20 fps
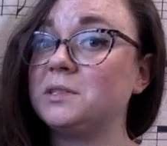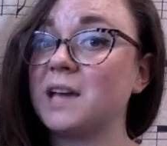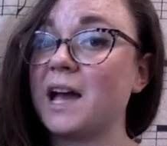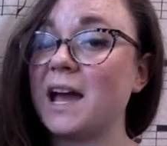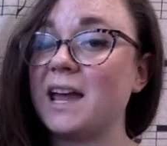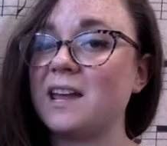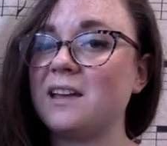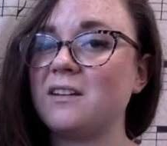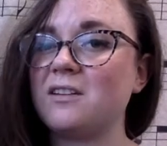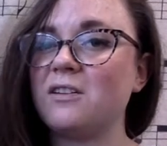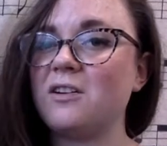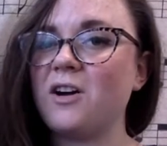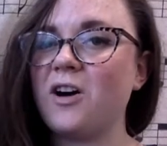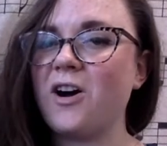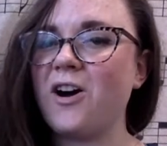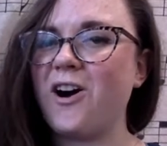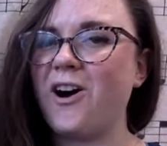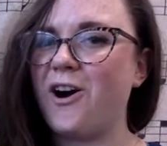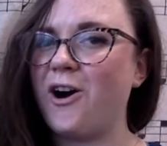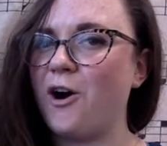tyke,
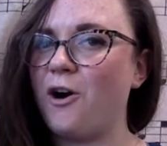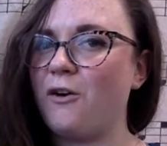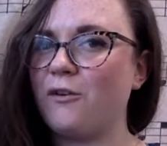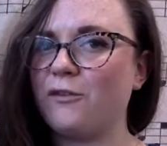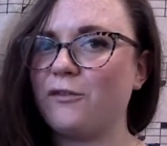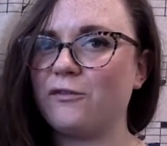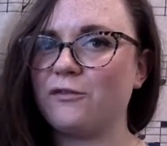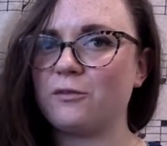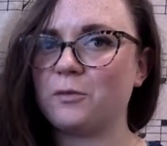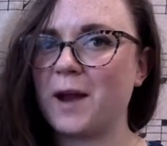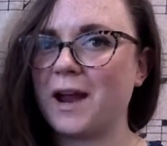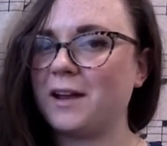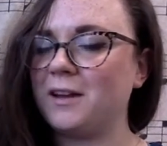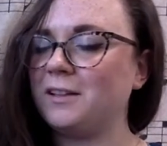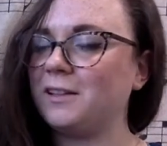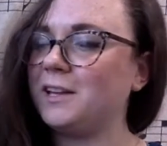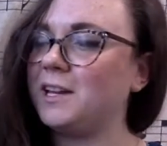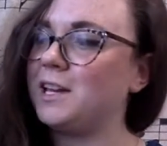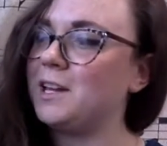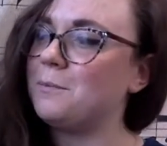all
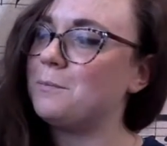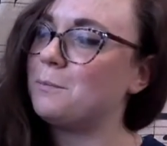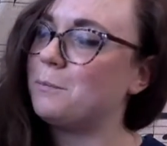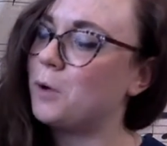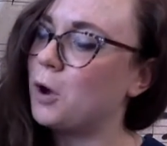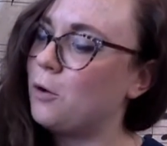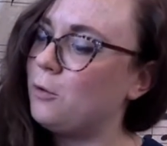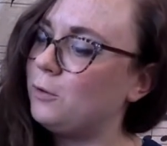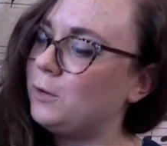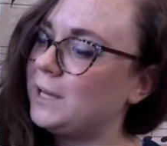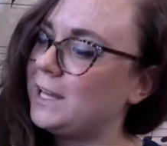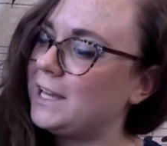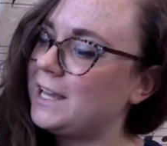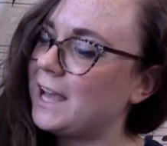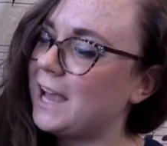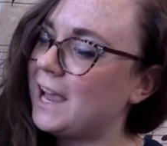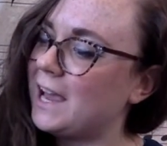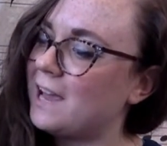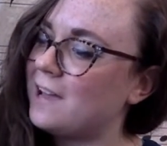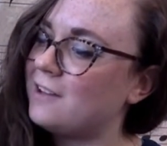freckly, bony,
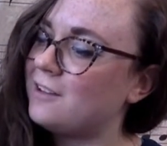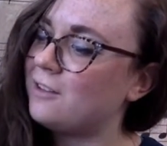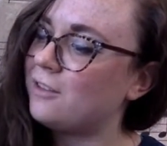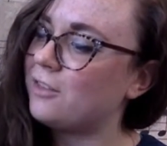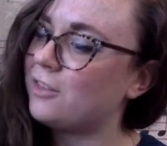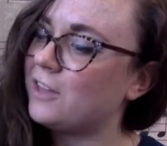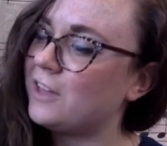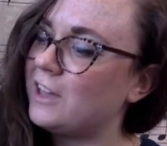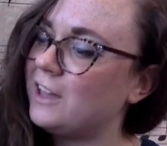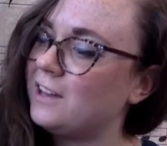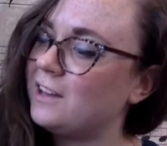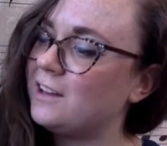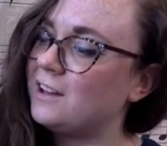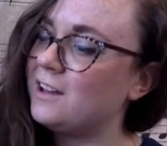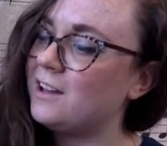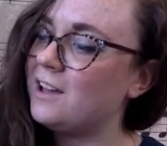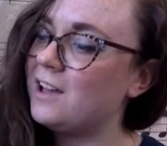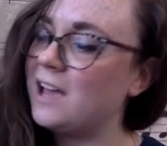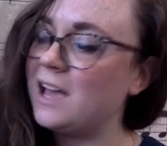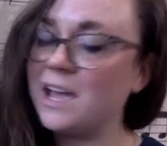and thin.
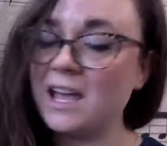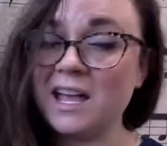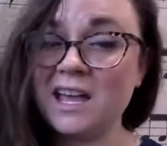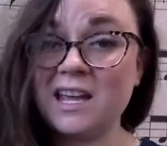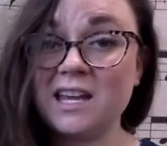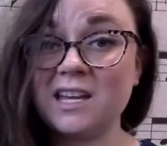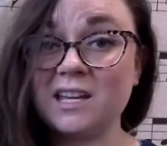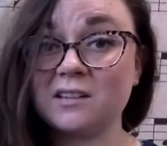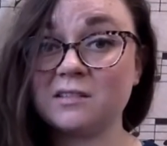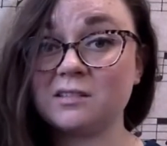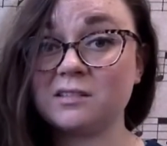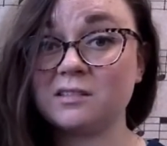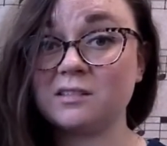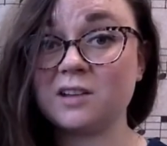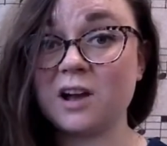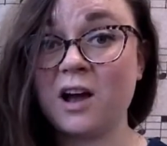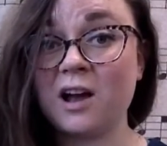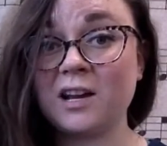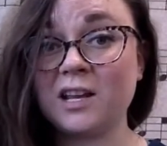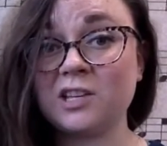He
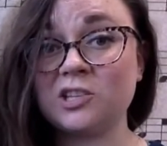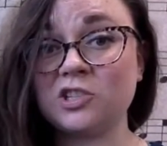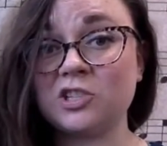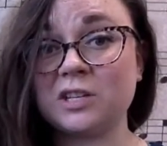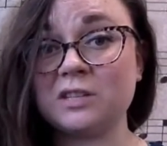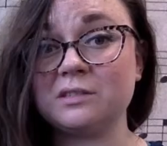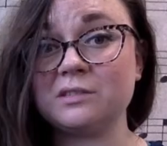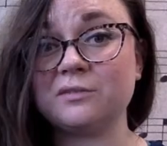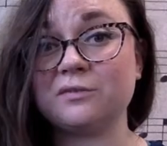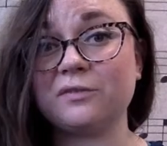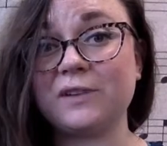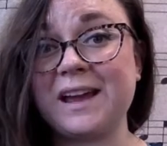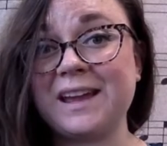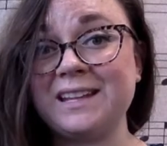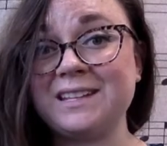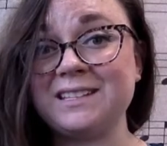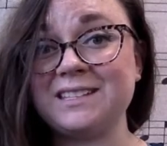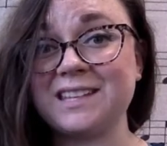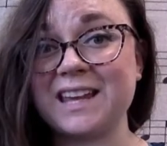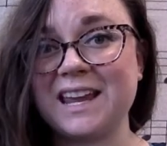astonished his
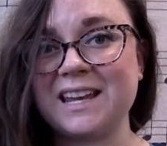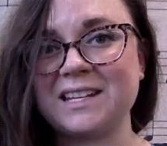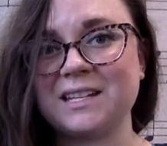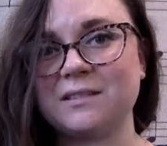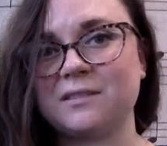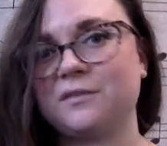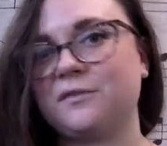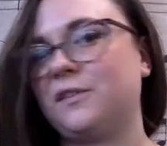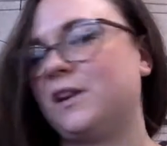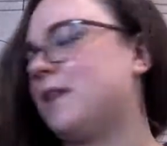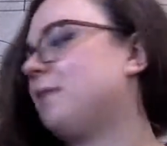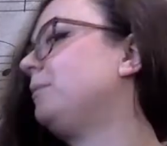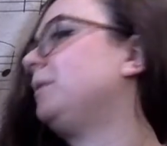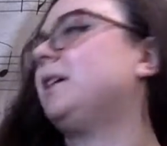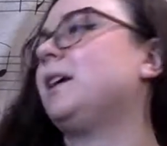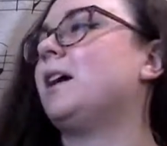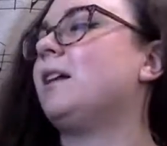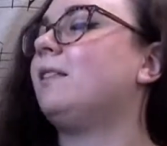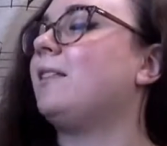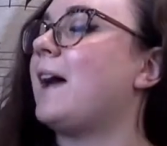friends and his
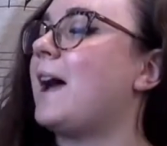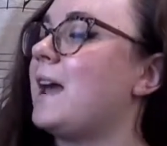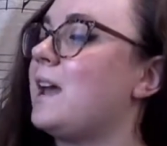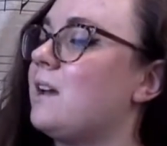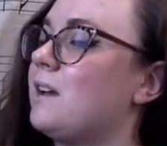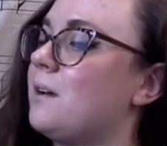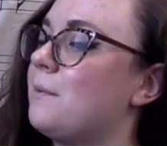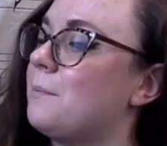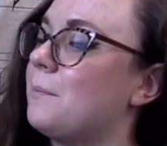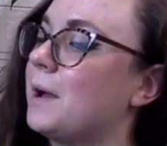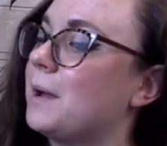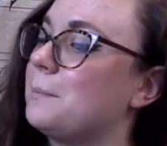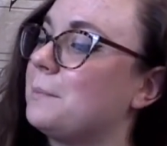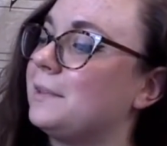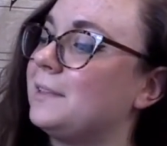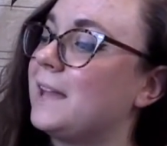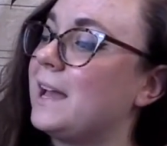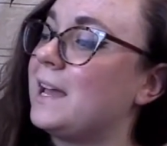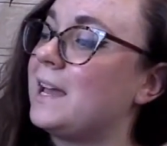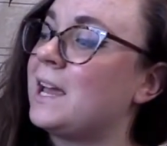family alike by
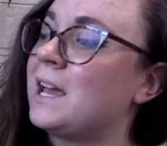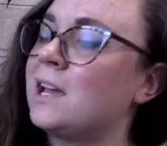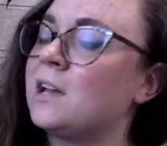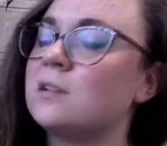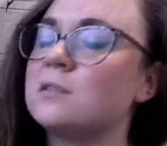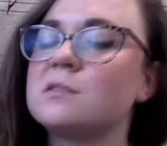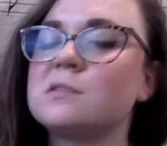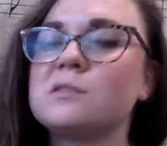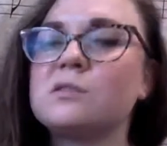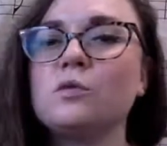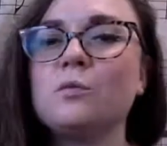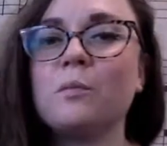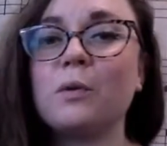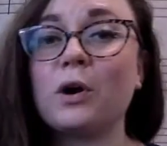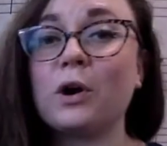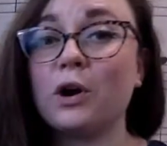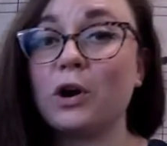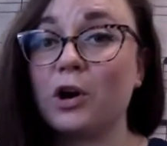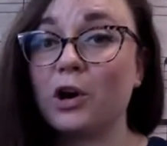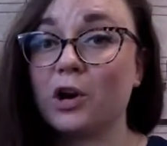playing
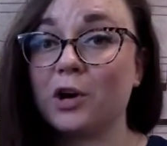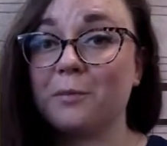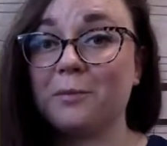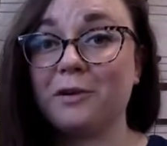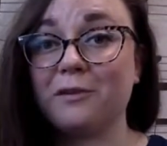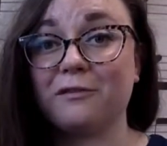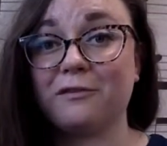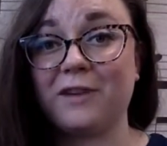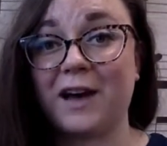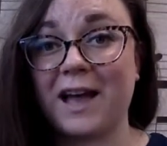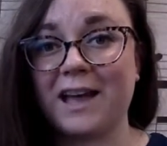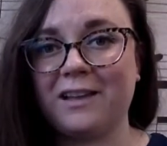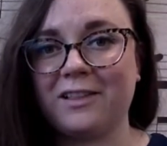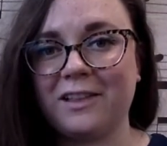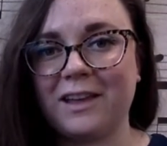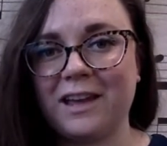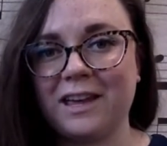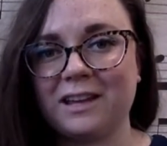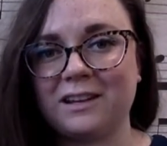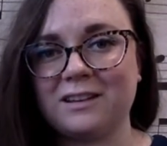superb
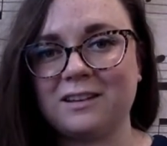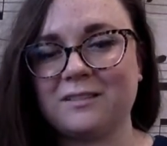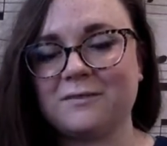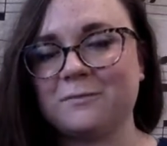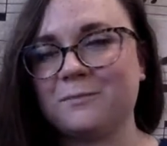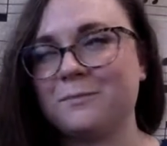violin.